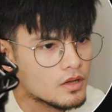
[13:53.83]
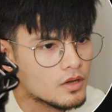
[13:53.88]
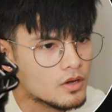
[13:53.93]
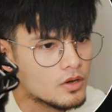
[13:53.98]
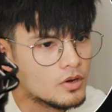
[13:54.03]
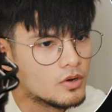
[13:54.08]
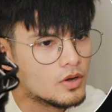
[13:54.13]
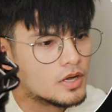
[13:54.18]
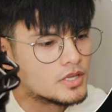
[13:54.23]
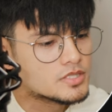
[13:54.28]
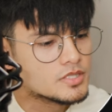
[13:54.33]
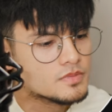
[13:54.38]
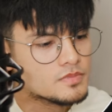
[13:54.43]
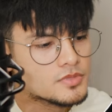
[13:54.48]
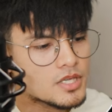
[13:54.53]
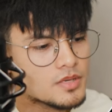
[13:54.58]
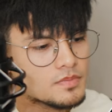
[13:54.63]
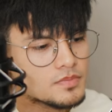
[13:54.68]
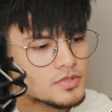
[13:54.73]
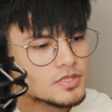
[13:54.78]
Oh, and some
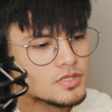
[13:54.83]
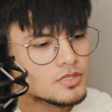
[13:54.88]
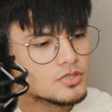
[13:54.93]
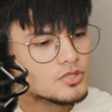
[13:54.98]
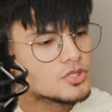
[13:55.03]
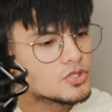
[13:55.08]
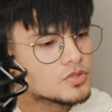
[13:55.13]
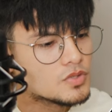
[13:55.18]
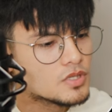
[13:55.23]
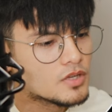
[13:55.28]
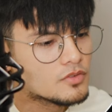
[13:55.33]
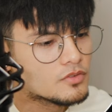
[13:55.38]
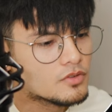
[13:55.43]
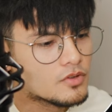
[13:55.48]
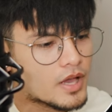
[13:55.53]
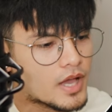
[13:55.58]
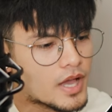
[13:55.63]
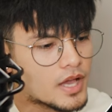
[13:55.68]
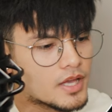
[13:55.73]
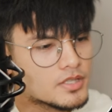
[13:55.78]
tips. Usually if you
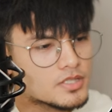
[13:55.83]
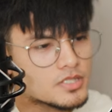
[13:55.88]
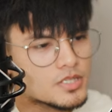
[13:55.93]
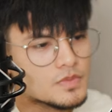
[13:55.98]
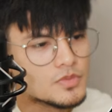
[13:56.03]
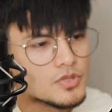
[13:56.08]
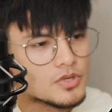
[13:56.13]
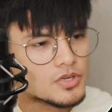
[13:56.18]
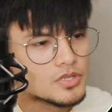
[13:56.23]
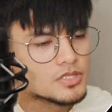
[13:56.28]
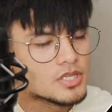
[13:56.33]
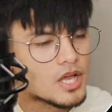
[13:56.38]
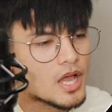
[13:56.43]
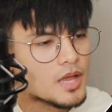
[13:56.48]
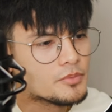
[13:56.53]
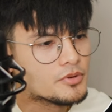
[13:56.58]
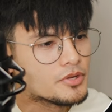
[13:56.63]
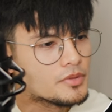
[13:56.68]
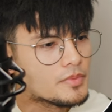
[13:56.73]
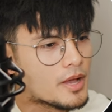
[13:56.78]
add some sort of
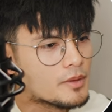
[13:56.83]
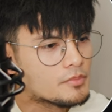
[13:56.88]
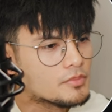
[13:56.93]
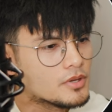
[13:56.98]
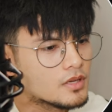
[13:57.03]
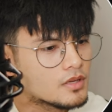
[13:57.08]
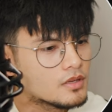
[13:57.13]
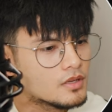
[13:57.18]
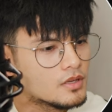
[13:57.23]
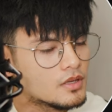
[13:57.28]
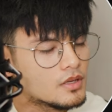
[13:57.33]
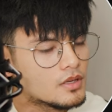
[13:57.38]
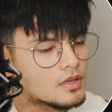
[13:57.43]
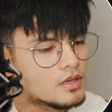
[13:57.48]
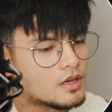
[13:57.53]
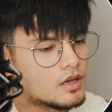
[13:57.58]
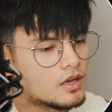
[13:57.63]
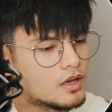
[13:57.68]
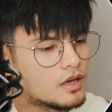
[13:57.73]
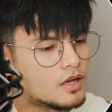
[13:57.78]
time remapping,
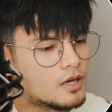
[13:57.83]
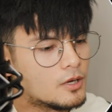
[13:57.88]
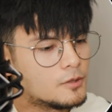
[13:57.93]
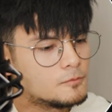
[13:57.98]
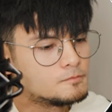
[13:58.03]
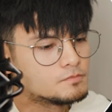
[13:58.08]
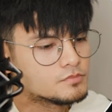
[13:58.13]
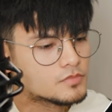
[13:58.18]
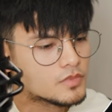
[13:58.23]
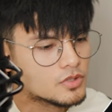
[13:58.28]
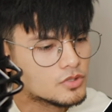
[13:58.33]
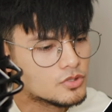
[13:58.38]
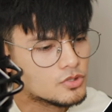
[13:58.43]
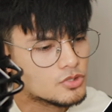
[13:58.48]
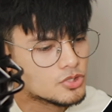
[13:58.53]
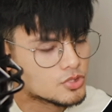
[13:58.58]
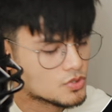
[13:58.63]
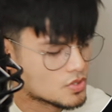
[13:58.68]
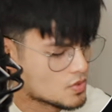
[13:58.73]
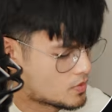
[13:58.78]

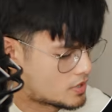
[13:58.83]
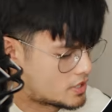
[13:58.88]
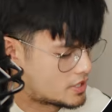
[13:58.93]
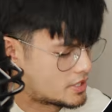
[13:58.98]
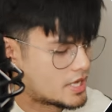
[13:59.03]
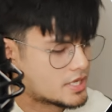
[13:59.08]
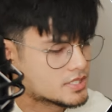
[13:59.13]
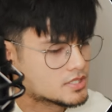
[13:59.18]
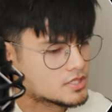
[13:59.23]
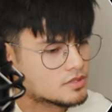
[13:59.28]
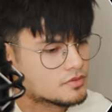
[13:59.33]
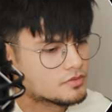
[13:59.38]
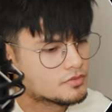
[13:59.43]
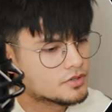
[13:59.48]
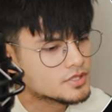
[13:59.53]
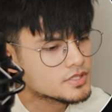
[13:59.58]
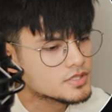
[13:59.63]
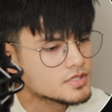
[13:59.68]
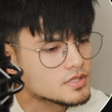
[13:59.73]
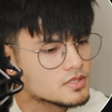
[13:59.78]
usually you want to nest it
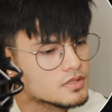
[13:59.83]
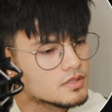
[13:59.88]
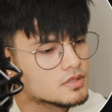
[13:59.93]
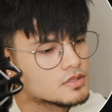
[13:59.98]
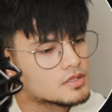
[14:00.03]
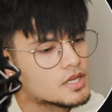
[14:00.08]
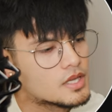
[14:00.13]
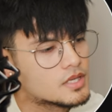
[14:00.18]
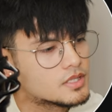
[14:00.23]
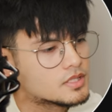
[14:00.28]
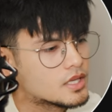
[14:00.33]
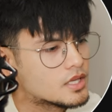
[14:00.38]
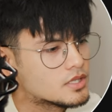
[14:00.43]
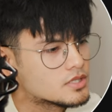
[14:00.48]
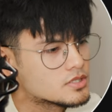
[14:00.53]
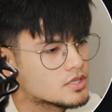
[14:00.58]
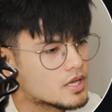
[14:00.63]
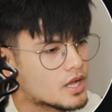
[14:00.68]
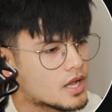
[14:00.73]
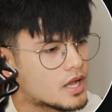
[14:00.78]
first and then
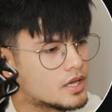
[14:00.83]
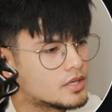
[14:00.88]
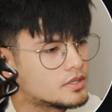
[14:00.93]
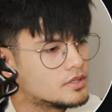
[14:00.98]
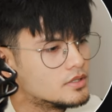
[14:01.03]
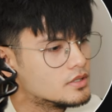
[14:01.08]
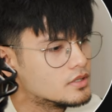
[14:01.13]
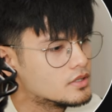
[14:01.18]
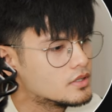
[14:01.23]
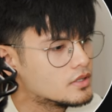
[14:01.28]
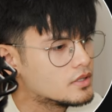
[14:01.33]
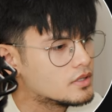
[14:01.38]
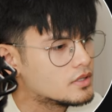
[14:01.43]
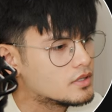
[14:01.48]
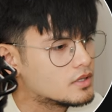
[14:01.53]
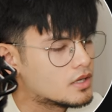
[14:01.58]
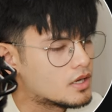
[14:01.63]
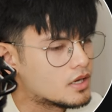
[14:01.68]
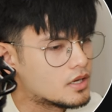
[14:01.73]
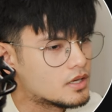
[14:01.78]
to add
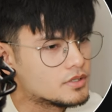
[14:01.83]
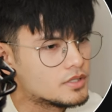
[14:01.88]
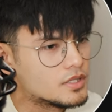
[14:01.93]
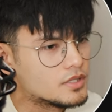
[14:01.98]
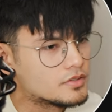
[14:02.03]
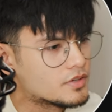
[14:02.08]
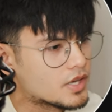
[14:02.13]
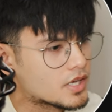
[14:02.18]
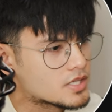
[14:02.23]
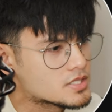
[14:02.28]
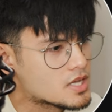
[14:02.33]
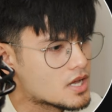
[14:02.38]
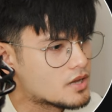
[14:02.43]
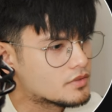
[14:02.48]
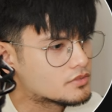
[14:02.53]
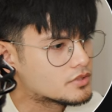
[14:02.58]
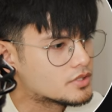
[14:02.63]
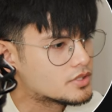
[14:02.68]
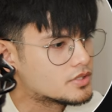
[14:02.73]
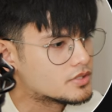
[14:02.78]
the effects
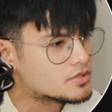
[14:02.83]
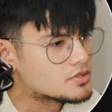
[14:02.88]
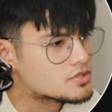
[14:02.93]
after.